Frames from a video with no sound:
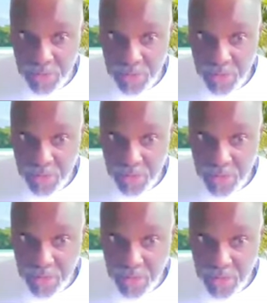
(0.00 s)

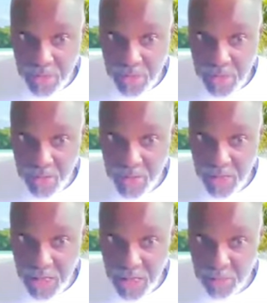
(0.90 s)
plants
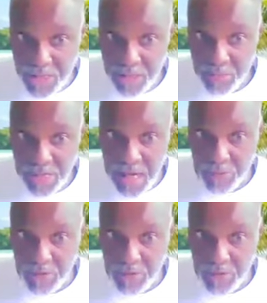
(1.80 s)
and the link